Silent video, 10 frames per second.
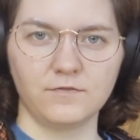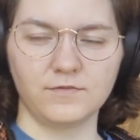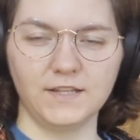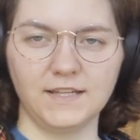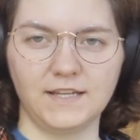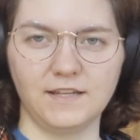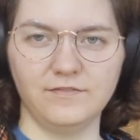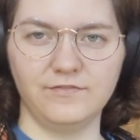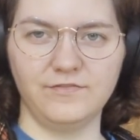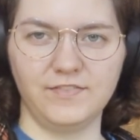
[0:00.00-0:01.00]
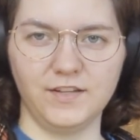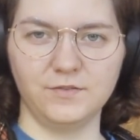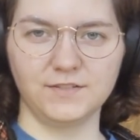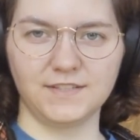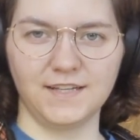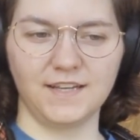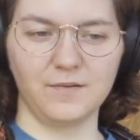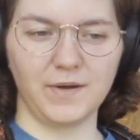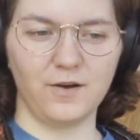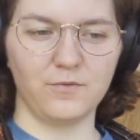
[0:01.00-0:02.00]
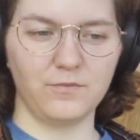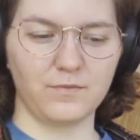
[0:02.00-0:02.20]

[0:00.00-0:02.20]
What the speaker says: really confusing about